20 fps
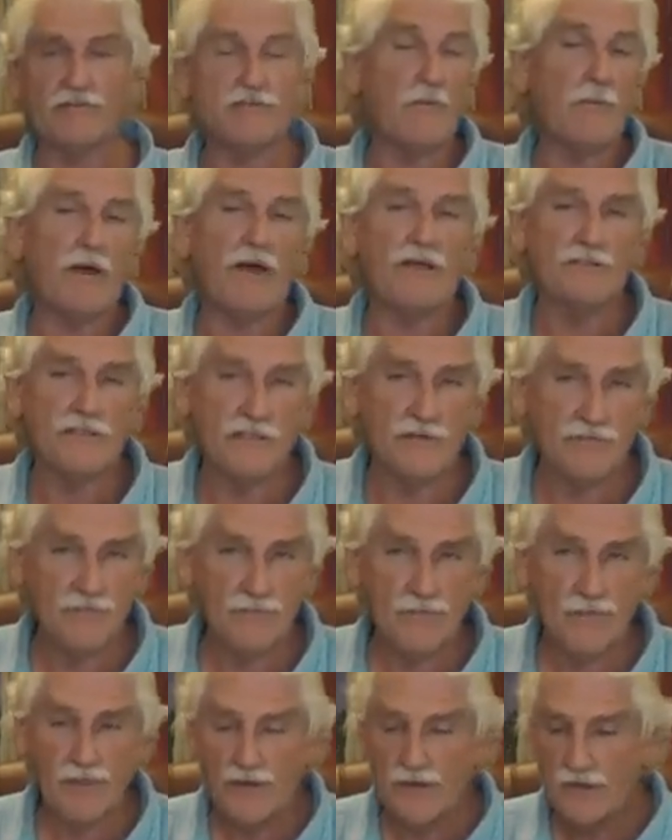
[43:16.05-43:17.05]
It's amazing.
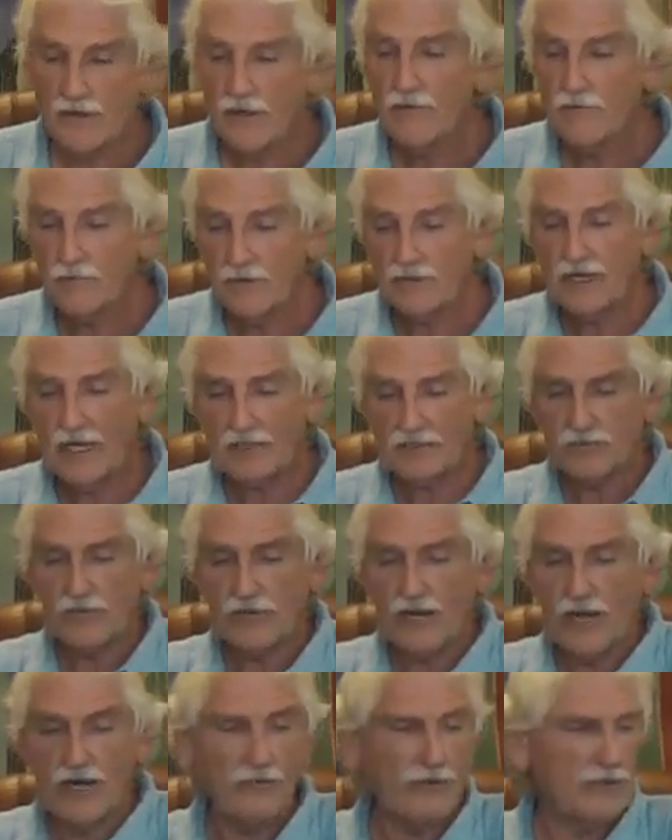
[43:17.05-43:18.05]
But that's
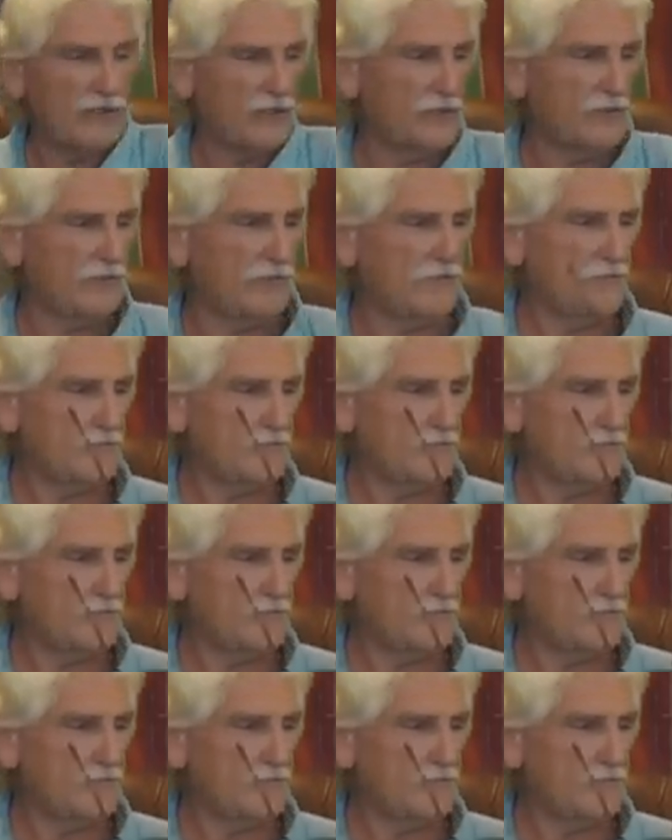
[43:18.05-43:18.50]
what I would do.